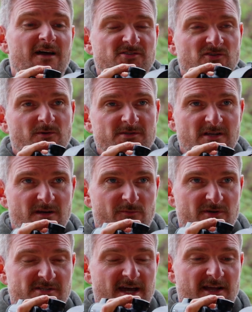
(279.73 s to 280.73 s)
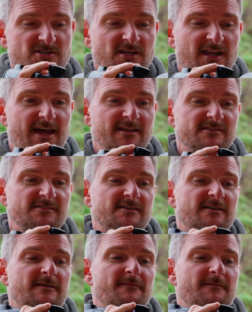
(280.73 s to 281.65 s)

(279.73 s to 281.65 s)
That's always going to protect your lens.